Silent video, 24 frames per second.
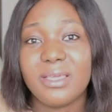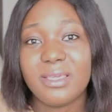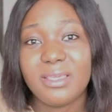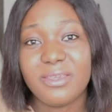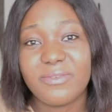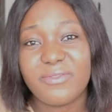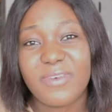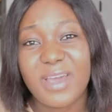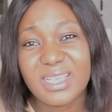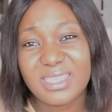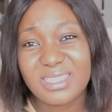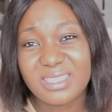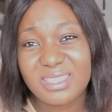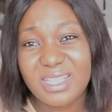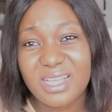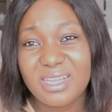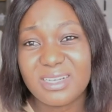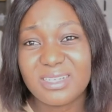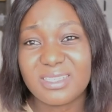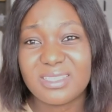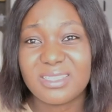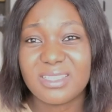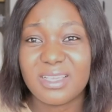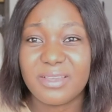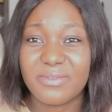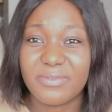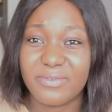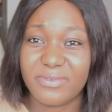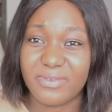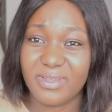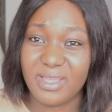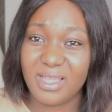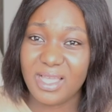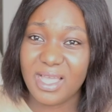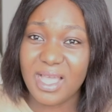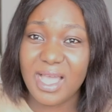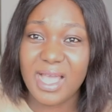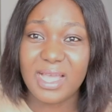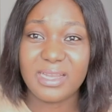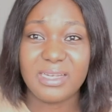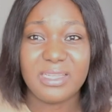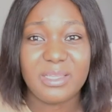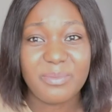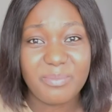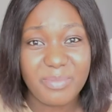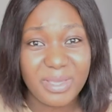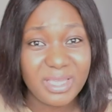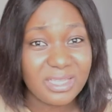If I stand safe, I
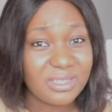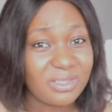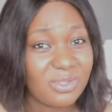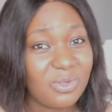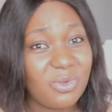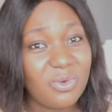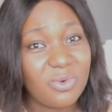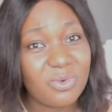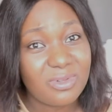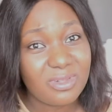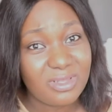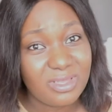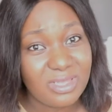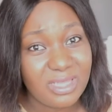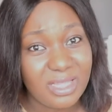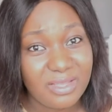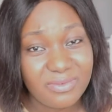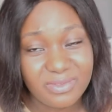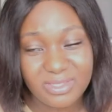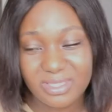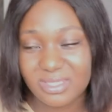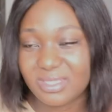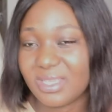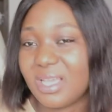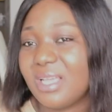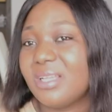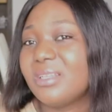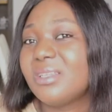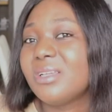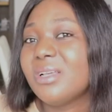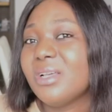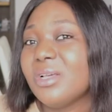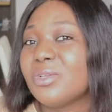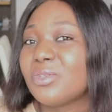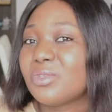did bend go left side.